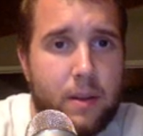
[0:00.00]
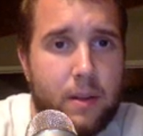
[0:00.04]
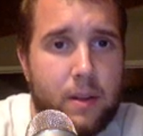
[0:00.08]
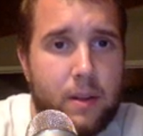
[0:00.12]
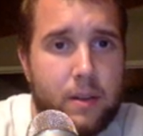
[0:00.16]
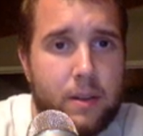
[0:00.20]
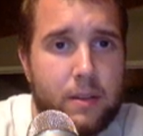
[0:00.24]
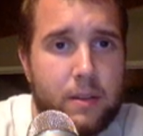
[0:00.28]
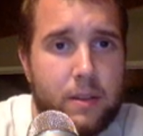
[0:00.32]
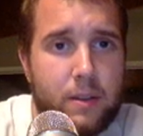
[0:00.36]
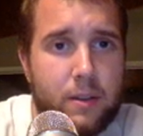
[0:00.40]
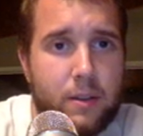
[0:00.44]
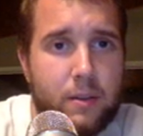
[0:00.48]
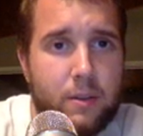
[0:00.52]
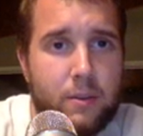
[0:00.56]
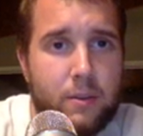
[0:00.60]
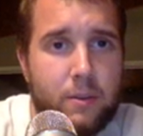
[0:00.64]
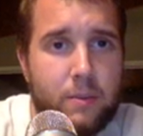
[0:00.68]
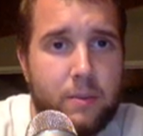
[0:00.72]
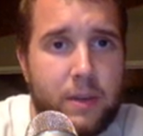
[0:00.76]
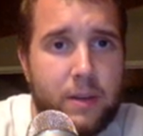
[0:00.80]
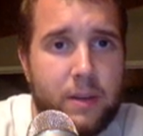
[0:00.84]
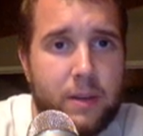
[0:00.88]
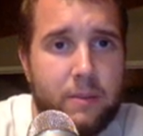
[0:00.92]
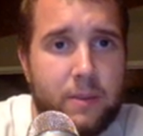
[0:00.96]
So
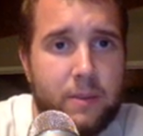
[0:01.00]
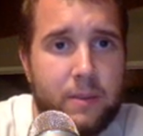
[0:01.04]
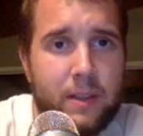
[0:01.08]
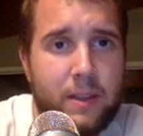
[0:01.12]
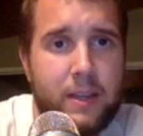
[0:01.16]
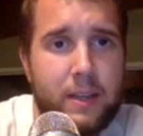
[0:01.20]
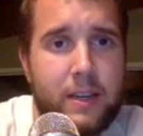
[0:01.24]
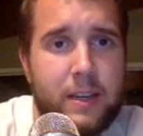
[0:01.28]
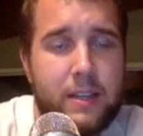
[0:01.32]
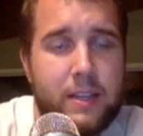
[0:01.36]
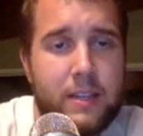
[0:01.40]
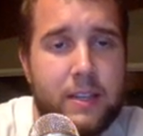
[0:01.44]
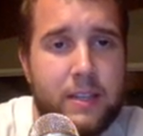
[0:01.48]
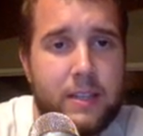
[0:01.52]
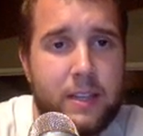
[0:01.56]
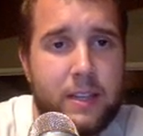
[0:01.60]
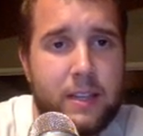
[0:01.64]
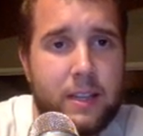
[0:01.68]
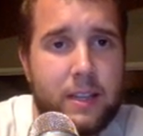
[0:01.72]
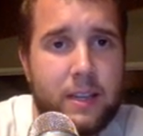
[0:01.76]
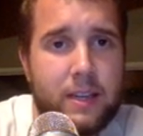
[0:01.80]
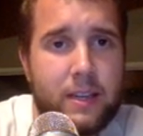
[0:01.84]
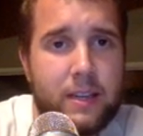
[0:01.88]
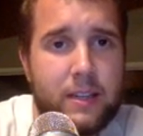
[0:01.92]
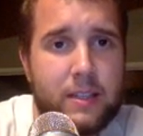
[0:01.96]
we don't really need to see
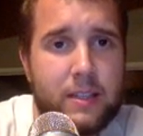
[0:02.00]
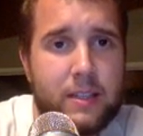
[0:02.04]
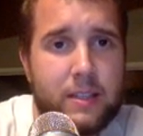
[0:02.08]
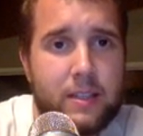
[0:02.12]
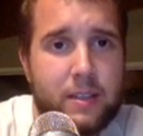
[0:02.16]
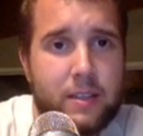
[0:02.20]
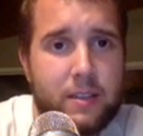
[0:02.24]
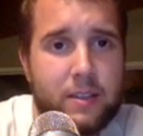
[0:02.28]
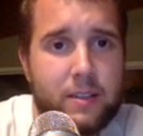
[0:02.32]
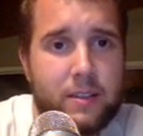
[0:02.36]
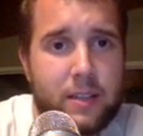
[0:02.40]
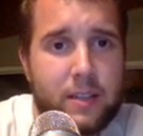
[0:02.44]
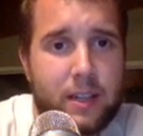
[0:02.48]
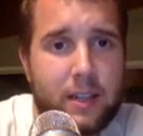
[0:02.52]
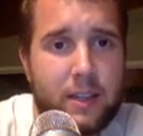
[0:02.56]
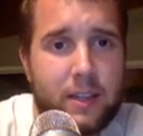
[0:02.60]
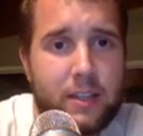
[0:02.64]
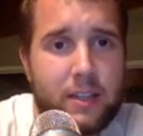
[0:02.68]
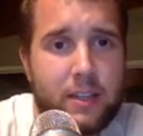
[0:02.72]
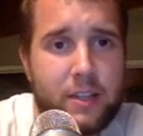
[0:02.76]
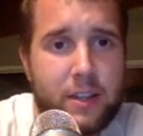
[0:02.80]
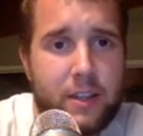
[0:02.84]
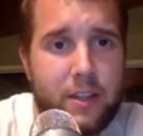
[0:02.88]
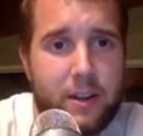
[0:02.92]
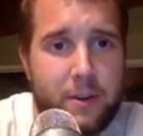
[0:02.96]
that there's a
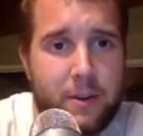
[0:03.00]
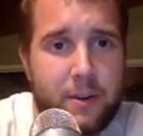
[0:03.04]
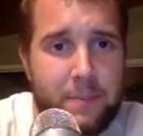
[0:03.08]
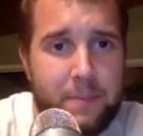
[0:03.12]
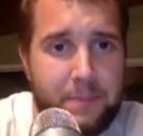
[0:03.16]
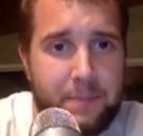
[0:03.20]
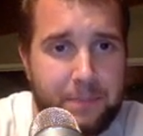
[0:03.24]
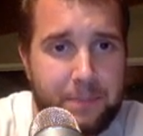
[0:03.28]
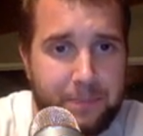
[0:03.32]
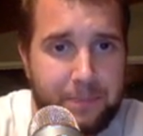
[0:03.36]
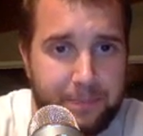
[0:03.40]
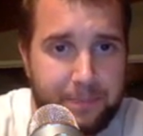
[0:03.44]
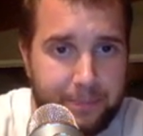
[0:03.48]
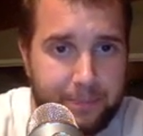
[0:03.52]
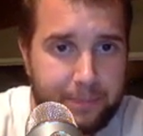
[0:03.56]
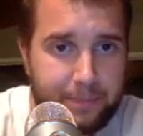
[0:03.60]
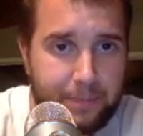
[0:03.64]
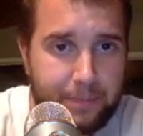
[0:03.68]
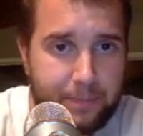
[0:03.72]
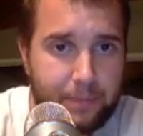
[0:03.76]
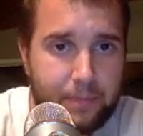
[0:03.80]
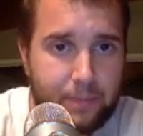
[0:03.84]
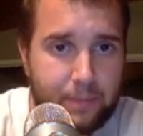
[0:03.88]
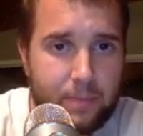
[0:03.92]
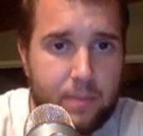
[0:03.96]
collision there.
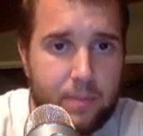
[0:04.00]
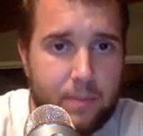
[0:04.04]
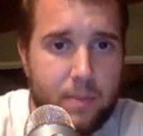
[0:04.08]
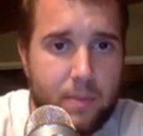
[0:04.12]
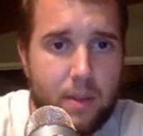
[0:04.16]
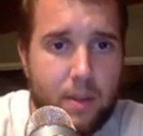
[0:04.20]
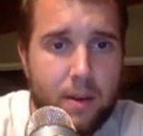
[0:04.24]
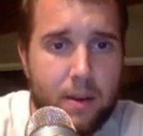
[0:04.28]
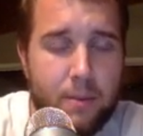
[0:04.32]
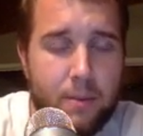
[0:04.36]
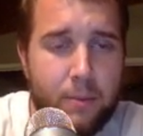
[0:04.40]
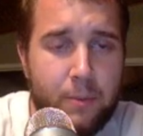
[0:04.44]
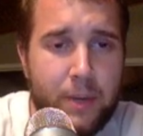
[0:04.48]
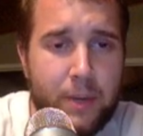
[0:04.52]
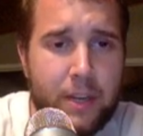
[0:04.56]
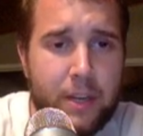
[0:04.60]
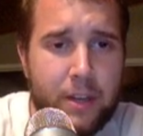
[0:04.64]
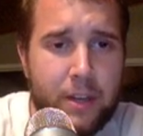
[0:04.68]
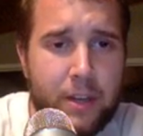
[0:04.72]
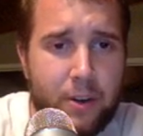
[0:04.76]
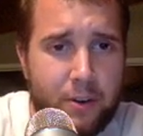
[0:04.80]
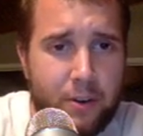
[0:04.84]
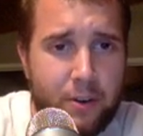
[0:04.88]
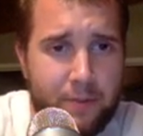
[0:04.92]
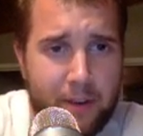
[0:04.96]
We can
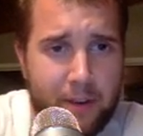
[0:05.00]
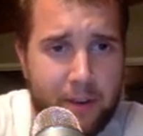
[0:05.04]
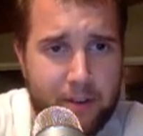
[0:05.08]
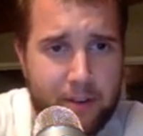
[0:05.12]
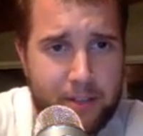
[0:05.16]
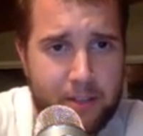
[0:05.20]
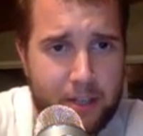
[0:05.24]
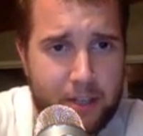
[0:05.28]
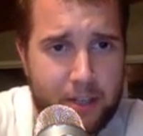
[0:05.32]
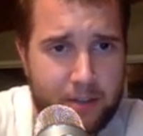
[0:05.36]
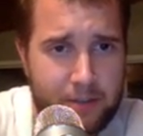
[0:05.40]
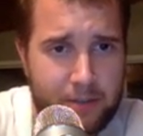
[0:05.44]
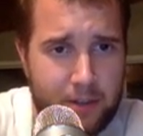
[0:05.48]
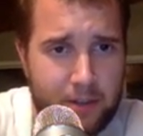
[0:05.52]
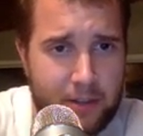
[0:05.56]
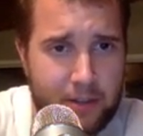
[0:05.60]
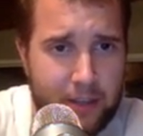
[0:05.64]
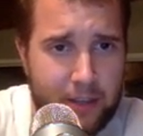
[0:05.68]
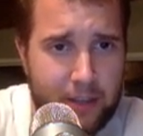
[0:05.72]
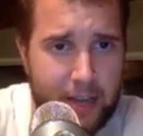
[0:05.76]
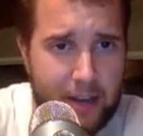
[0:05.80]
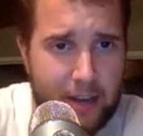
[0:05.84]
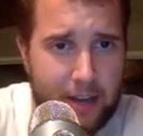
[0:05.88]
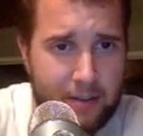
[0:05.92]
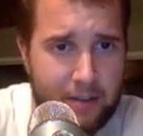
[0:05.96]
notify ourselves on the
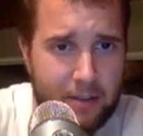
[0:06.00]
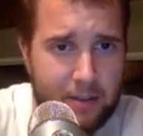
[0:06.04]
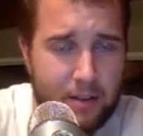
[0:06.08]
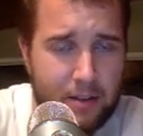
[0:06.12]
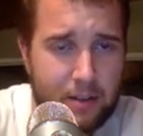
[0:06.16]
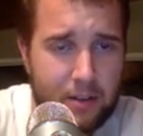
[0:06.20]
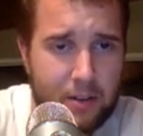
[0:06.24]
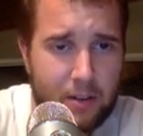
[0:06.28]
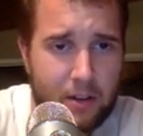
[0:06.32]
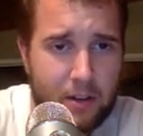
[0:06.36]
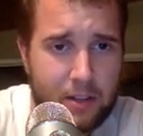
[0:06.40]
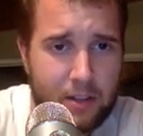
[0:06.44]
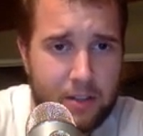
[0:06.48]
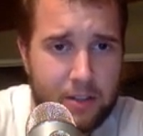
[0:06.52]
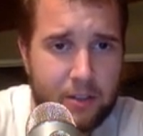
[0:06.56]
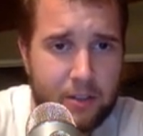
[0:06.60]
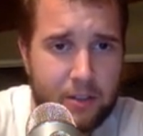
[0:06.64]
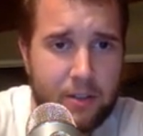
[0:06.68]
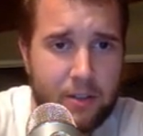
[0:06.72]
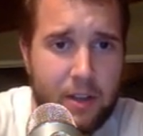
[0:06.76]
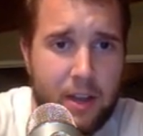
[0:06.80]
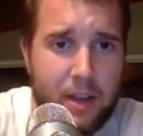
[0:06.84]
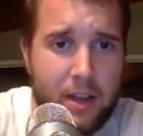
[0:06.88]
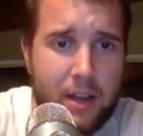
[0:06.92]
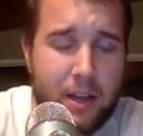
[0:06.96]

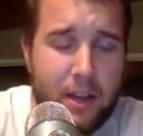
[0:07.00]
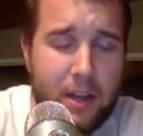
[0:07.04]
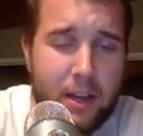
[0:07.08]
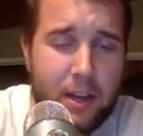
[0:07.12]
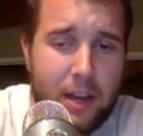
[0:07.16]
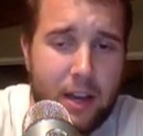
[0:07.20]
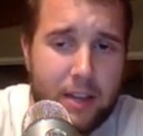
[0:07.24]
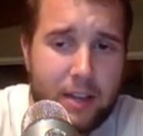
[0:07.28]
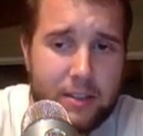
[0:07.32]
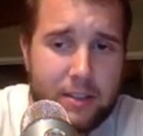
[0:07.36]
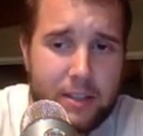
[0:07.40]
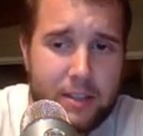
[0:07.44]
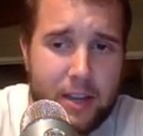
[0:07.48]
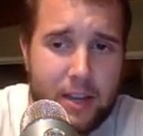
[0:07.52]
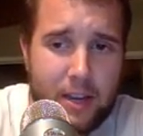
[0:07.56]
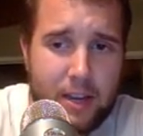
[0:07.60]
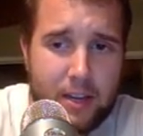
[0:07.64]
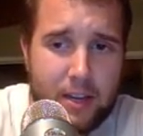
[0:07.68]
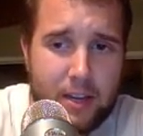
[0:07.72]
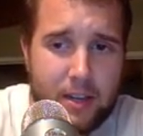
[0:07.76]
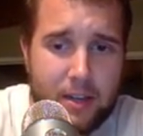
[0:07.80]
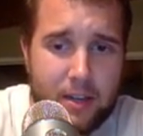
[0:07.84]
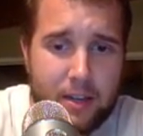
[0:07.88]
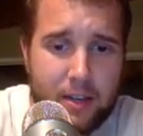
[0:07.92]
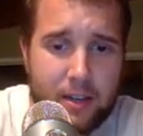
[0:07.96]
console and
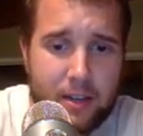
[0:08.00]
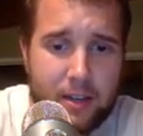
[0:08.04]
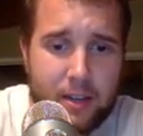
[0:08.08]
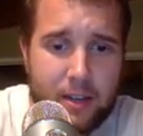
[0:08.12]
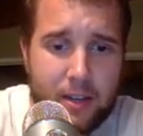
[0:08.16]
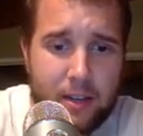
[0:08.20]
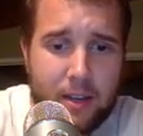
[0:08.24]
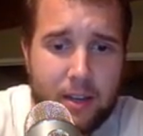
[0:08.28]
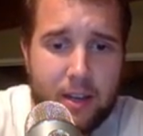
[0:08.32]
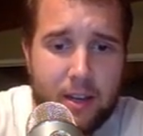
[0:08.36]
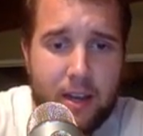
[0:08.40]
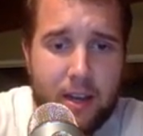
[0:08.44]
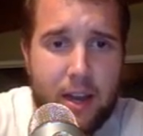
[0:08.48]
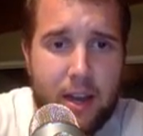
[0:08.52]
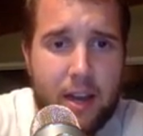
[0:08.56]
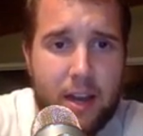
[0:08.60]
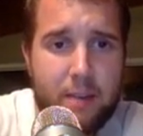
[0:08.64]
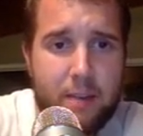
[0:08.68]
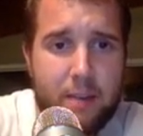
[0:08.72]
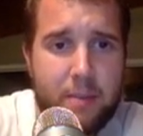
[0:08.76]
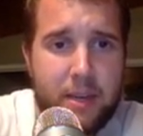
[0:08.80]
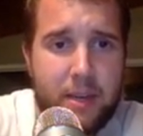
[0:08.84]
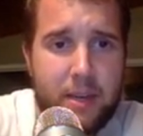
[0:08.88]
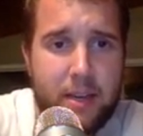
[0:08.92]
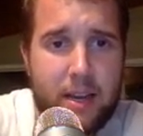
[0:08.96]
say
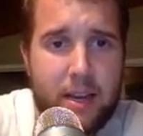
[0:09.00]
enemy